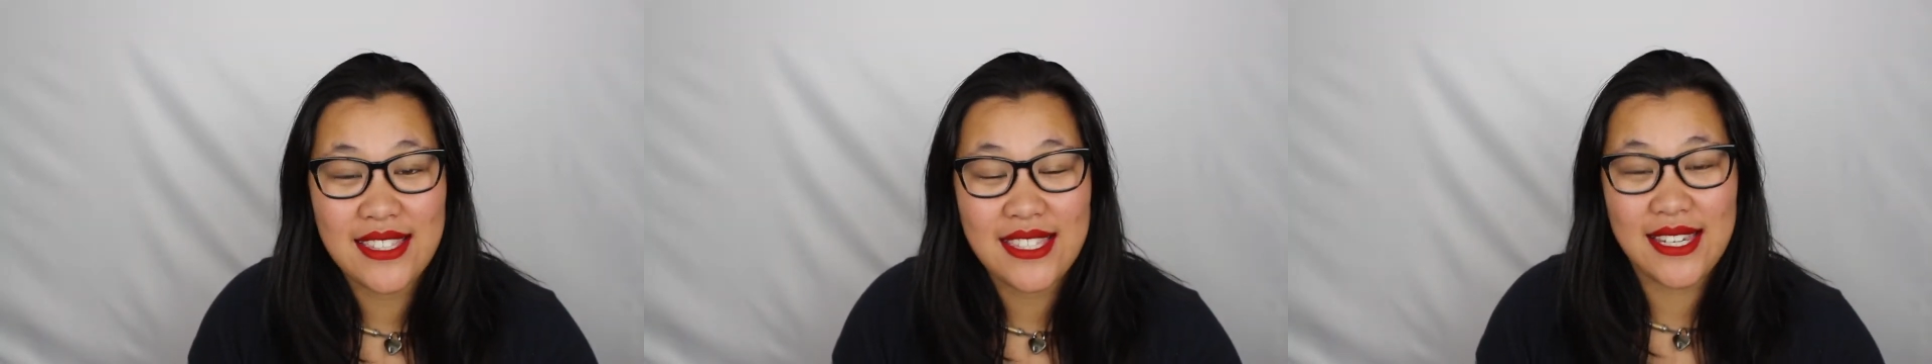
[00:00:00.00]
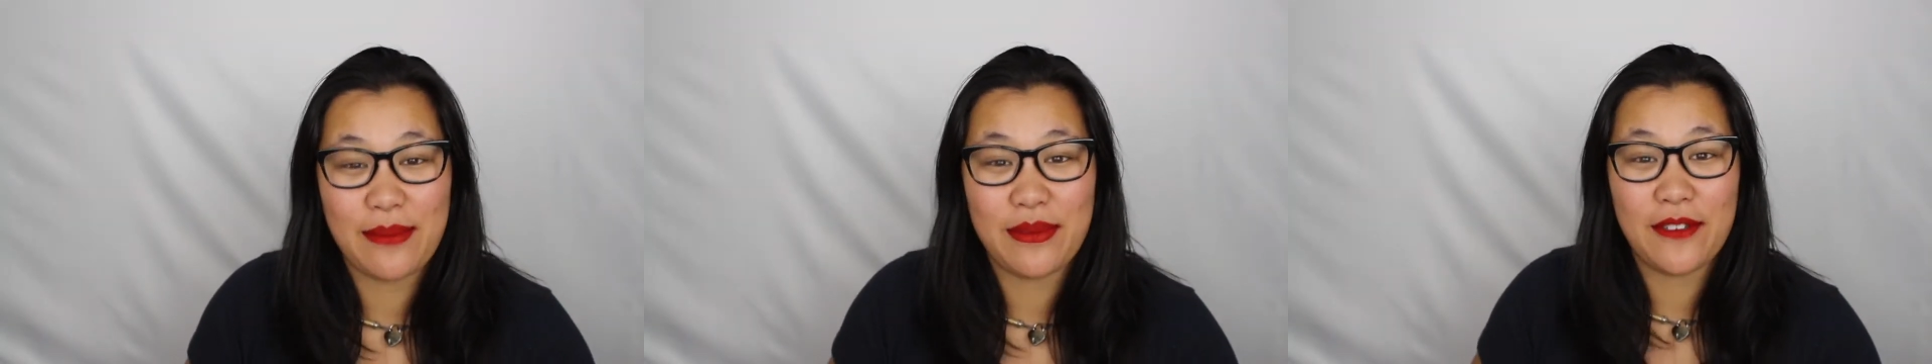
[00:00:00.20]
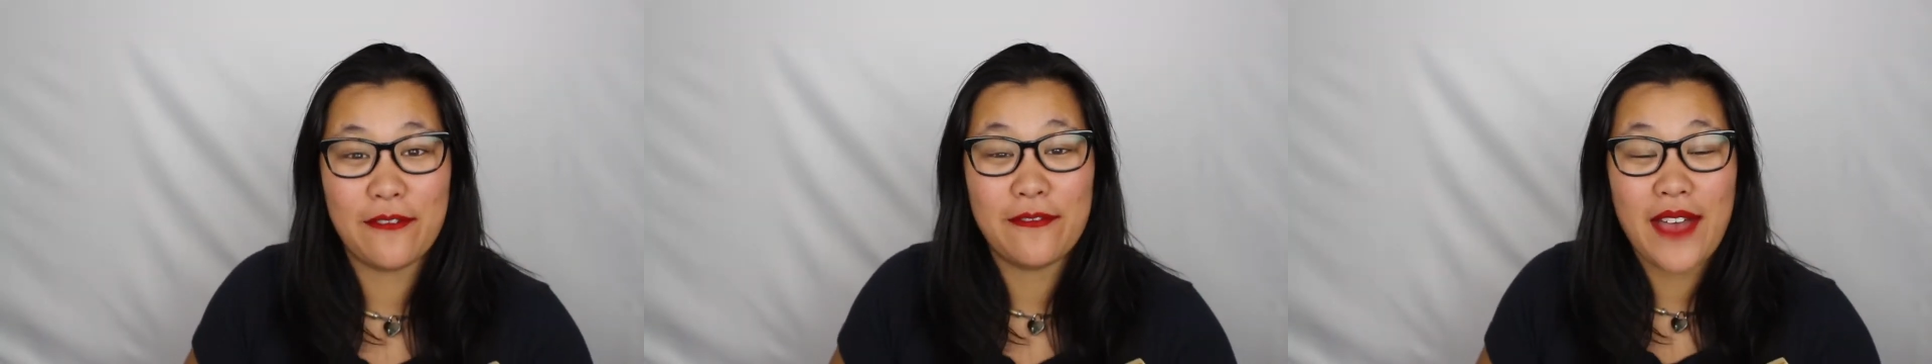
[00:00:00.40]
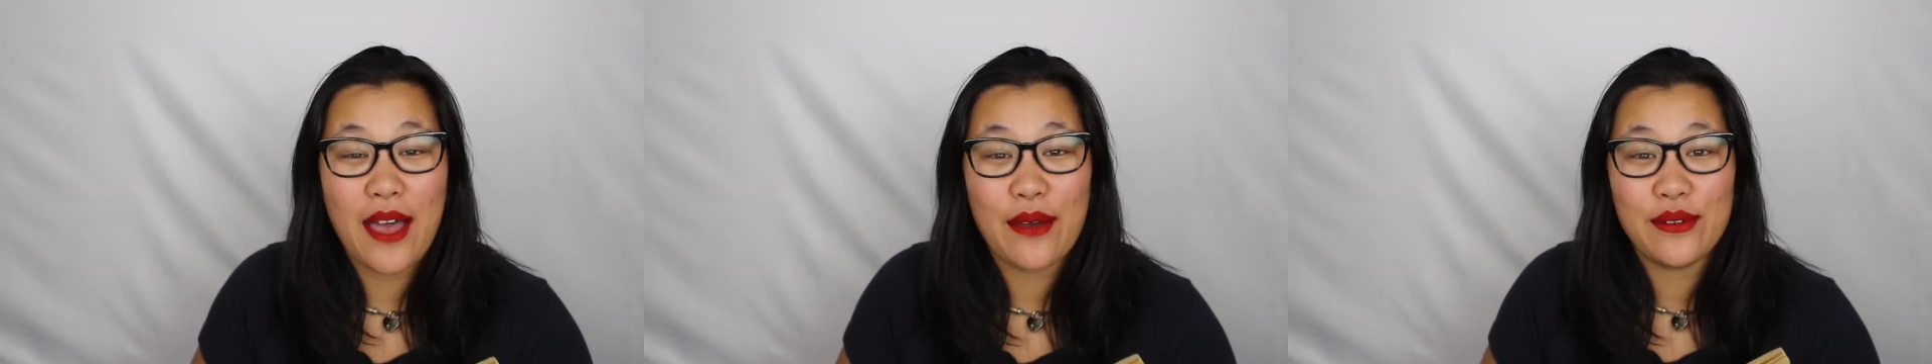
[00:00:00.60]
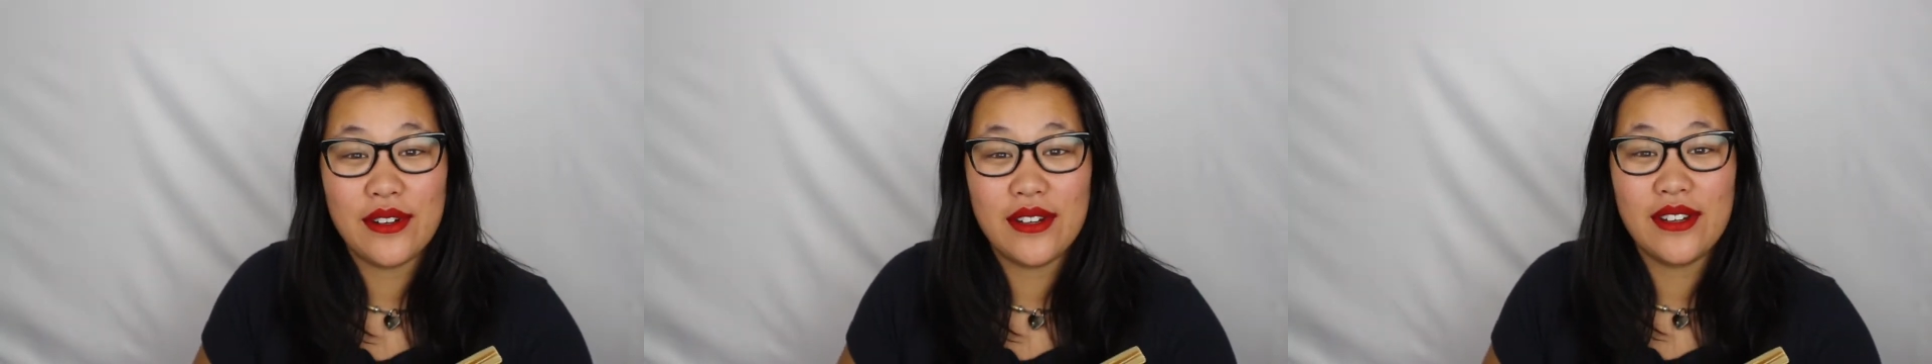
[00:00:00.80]
and I'm the
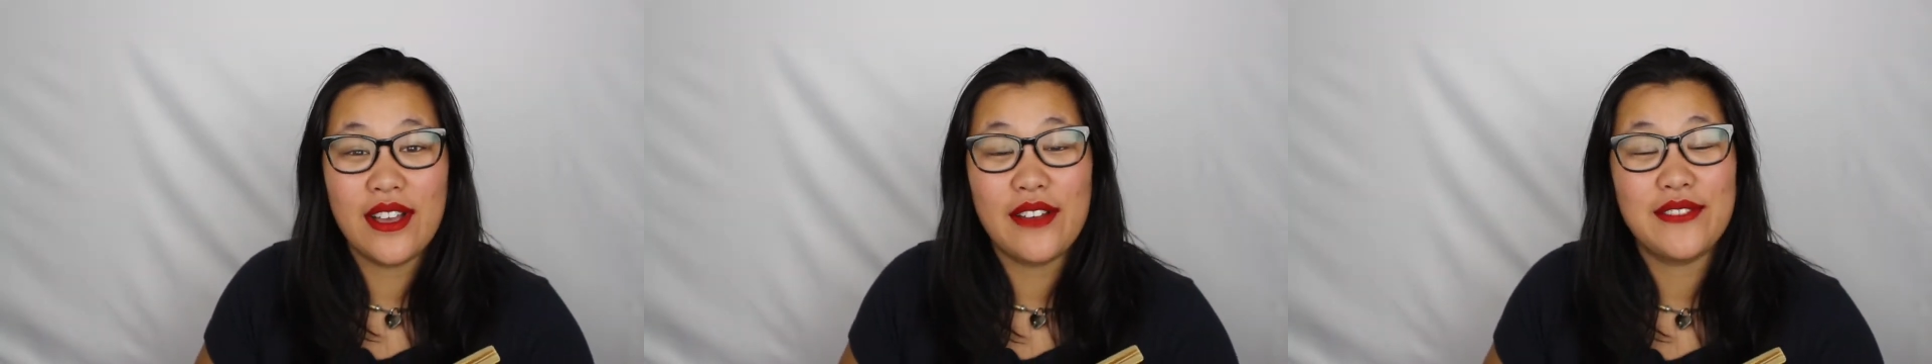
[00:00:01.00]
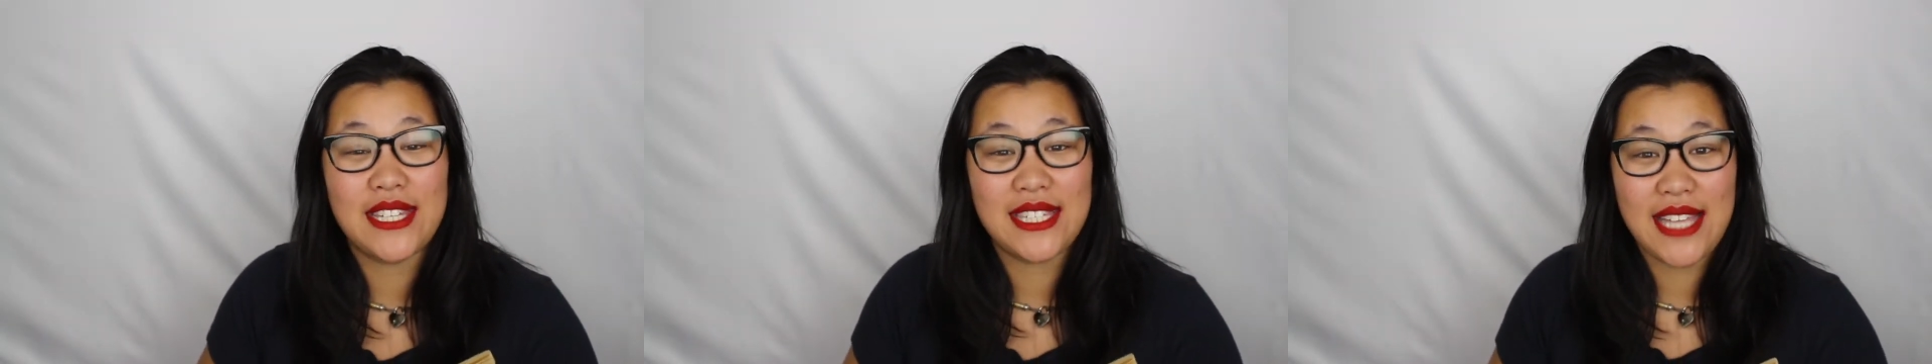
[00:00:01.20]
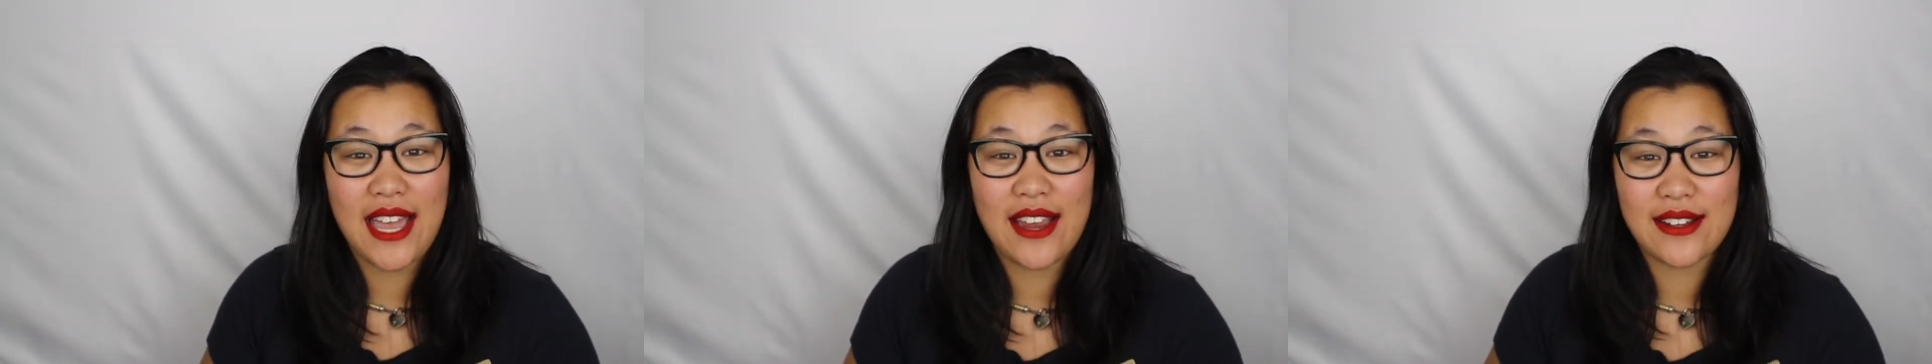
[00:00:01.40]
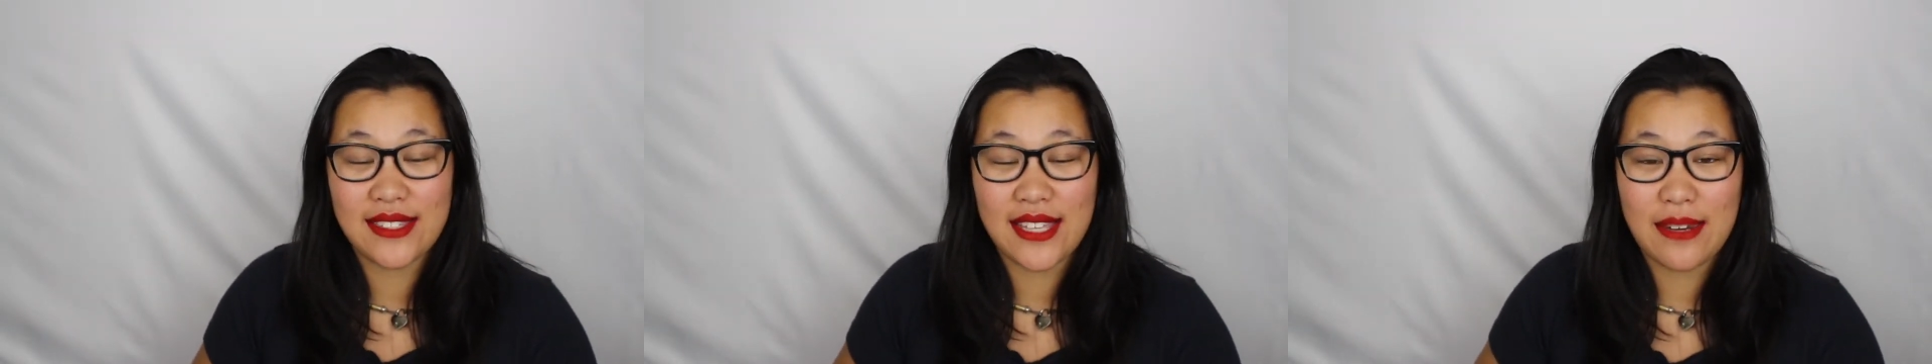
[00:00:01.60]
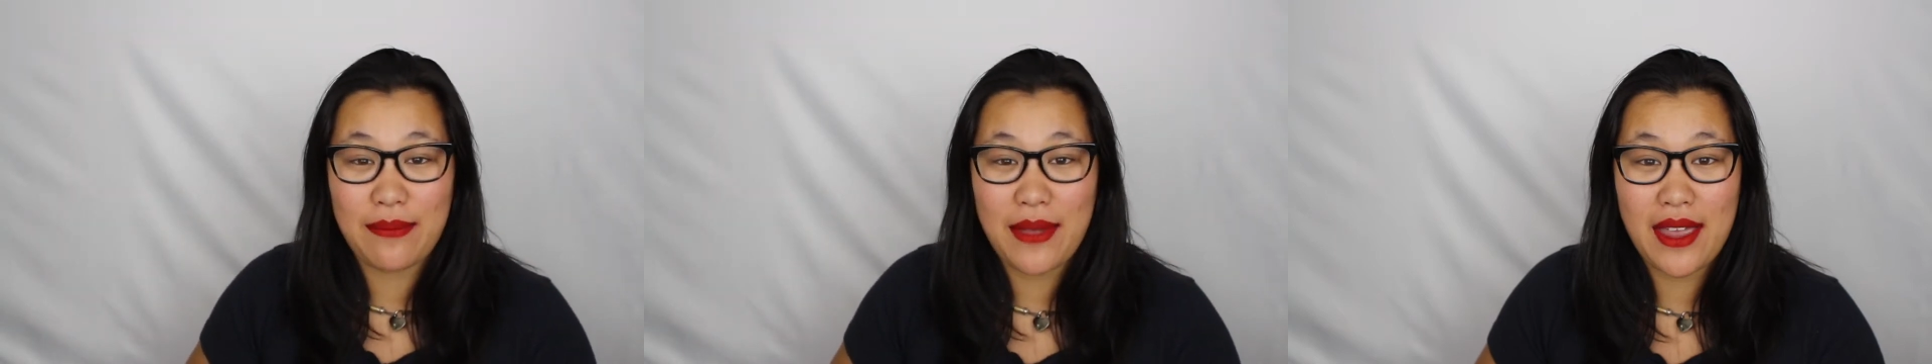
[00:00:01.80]
founder of Desires
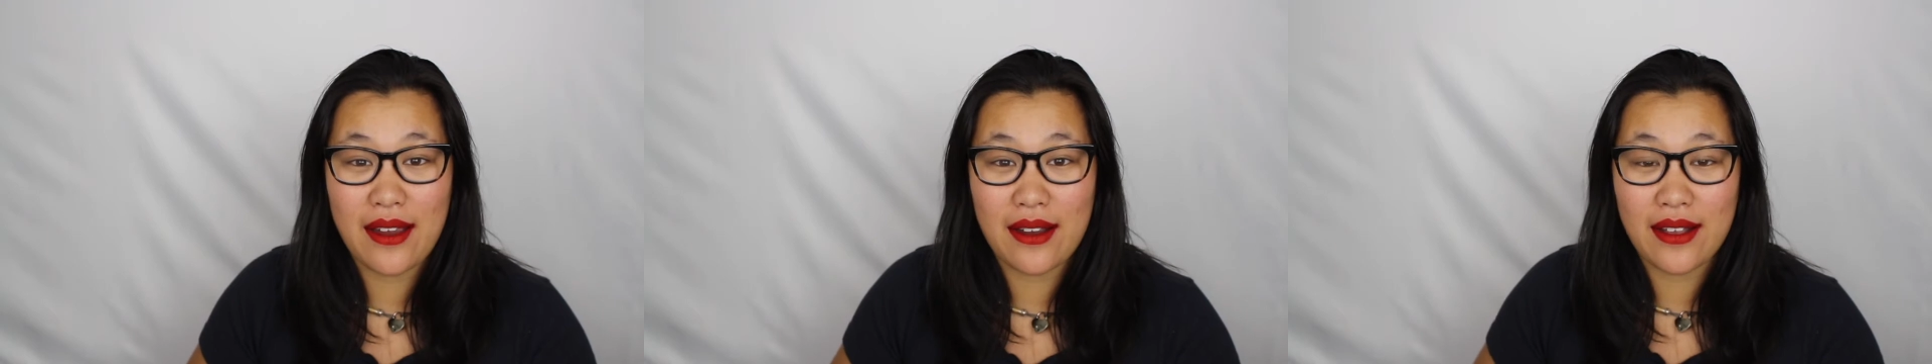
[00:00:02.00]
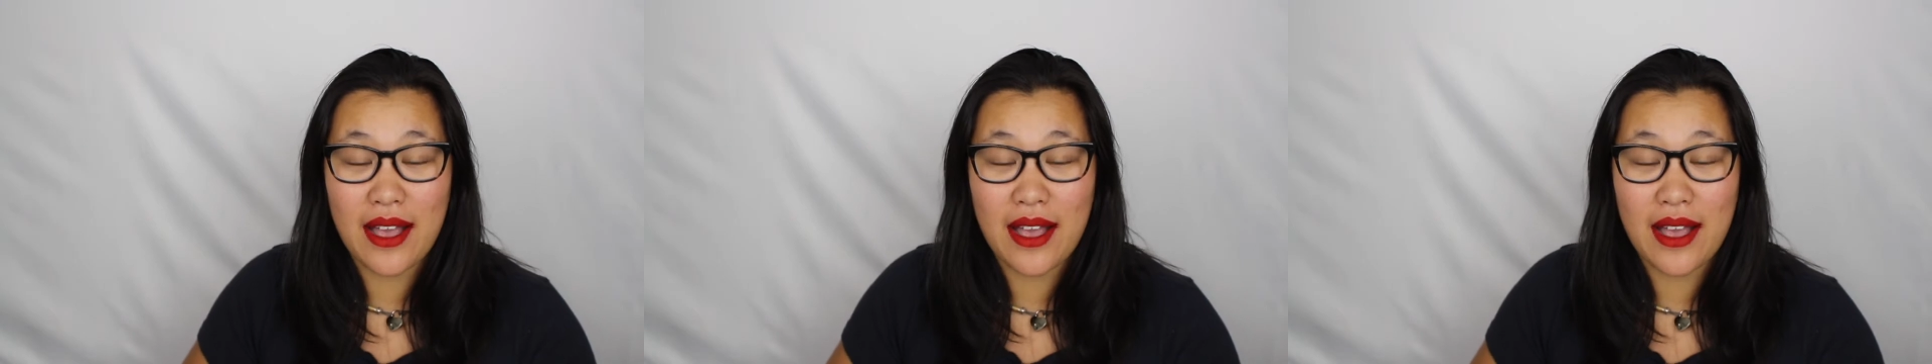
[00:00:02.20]
Laid Bare,